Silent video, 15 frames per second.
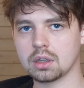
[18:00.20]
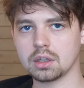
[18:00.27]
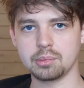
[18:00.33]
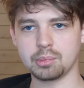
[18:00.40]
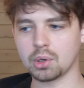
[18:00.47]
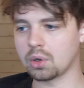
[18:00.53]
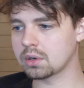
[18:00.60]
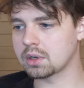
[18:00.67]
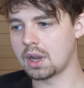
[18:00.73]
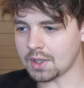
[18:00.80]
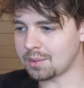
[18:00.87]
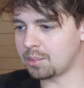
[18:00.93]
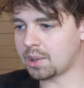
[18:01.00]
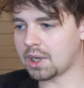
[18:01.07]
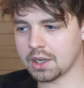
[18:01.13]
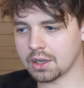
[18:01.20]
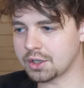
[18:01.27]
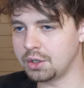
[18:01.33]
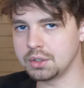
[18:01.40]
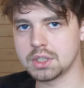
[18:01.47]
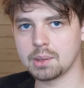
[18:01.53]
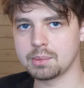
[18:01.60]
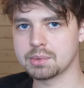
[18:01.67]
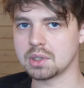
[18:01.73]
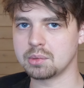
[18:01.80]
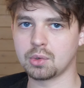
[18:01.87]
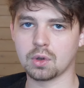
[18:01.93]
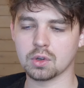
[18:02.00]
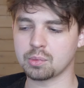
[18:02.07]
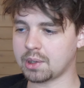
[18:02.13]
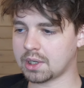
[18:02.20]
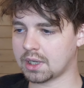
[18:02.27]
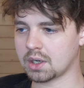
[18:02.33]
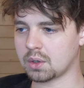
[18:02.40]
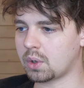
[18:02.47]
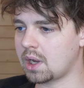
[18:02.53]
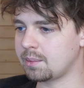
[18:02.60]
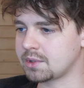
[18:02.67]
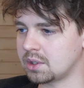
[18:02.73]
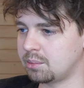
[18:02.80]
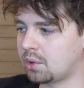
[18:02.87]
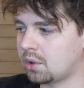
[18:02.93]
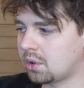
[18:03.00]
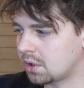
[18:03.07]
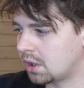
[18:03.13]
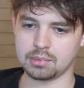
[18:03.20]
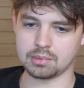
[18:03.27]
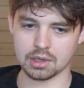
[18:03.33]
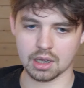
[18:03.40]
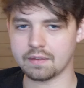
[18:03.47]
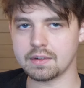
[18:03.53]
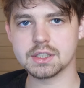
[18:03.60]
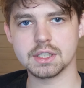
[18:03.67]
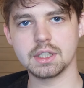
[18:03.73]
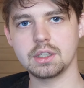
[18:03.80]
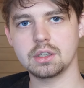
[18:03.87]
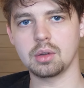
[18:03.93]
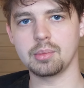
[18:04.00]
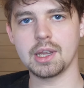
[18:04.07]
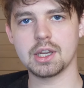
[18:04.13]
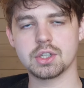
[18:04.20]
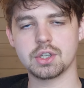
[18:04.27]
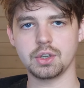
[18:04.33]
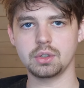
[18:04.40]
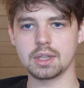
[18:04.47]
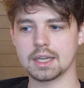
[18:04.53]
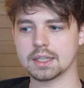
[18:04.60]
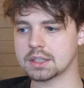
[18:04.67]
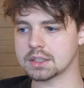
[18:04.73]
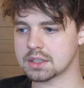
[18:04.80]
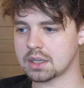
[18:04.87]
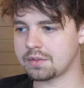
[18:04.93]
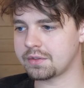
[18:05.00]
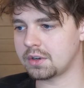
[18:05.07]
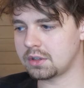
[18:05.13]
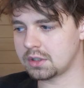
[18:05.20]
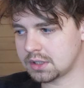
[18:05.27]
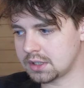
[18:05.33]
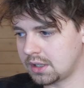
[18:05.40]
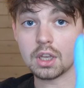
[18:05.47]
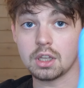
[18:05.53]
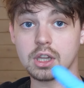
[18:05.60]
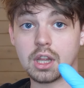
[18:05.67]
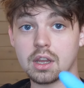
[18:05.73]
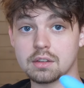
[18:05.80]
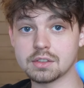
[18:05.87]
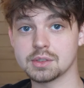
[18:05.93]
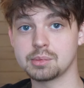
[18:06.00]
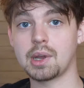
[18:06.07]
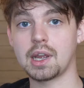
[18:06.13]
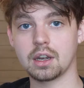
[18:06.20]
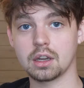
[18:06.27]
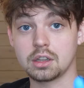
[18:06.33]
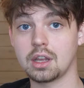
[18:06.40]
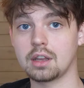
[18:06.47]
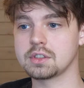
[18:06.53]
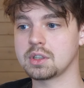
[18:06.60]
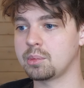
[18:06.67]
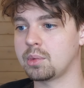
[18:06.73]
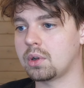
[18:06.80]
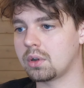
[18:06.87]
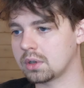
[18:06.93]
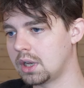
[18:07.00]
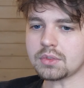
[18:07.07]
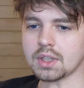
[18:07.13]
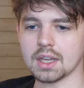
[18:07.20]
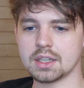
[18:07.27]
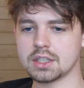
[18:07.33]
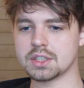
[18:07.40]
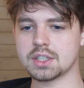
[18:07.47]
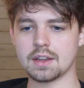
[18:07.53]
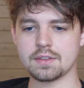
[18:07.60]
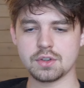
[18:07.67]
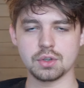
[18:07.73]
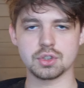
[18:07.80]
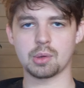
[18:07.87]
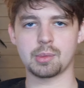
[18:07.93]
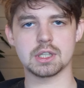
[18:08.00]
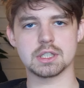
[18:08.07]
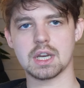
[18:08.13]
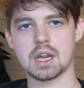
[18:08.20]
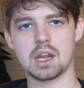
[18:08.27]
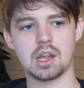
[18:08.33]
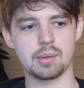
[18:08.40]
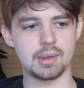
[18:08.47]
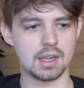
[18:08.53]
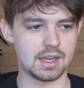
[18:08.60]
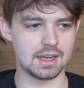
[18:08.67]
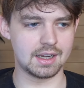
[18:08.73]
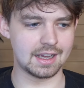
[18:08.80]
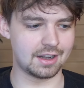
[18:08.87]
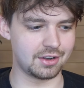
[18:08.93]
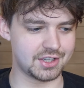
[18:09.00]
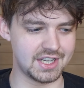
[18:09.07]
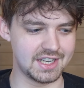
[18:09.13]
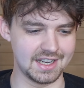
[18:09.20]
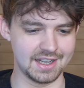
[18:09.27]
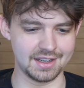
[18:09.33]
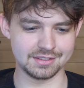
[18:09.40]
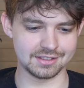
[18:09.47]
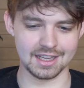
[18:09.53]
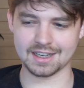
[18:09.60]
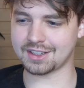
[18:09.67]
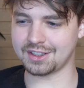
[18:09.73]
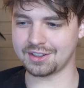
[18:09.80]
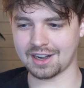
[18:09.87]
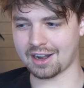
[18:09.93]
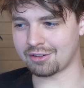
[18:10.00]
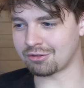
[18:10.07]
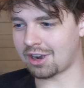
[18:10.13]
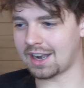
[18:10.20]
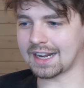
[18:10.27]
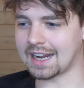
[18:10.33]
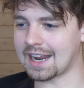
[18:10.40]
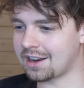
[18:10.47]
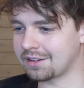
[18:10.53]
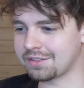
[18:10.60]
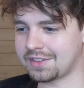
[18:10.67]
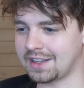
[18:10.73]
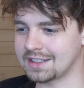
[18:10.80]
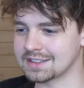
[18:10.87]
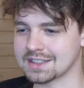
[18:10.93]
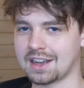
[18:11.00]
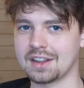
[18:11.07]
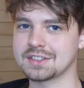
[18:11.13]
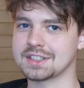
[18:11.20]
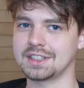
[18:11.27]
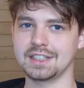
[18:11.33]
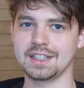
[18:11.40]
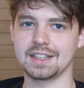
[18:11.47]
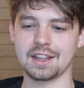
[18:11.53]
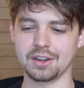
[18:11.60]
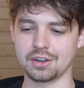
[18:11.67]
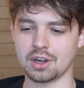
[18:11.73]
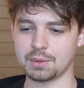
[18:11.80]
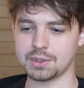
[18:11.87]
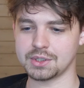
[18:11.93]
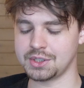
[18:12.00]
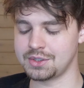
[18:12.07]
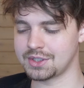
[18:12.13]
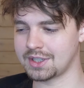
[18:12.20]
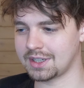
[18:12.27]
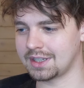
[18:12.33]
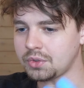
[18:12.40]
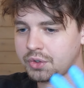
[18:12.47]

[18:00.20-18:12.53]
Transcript: in bulk, buy your Q-tips in bulk, buy your wipes in bulk. Obviously, make sure you like the stuff first. Gloves, buy your gloves in bulk. It just saves you so much time and energy. Like, you're not running out of things constantly that you're always using.